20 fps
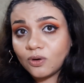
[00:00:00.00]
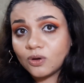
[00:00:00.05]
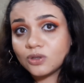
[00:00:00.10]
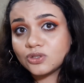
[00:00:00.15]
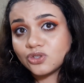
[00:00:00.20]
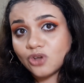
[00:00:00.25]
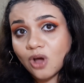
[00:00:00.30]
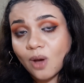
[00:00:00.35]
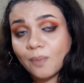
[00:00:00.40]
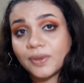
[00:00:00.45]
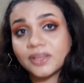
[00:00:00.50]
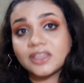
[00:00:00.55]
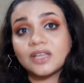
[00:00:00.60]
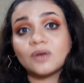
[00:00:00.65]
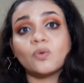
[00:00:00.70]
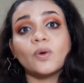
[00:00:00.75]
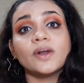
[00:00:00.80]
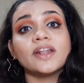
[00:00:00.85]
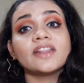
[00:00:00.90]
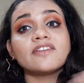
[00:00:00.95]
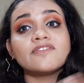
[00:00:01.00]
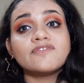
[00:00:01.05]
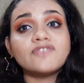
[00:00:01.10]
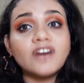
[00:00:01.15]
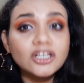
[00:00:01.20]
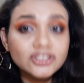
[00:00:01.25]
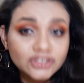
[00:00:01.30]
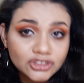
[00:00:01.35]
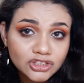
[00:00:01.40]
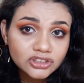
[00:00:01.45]
fourth topic that what are
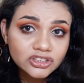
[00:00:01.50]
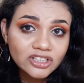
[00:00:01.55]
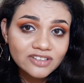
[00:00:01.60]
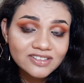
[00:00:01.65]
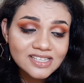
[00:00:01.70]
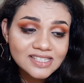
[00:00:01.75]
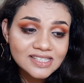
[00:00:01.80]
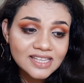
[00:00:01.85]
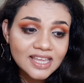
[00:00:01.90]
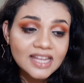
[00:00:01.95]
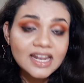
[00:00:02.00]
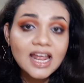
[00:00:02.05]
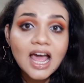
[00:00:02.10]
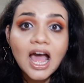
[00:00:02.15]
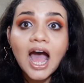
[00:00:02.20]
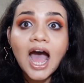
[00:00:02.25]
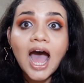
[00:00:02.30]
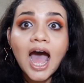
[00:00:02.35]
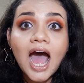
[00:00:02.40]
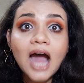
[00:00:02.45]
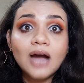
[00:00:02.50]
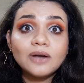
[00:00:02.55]
the functions of the skin,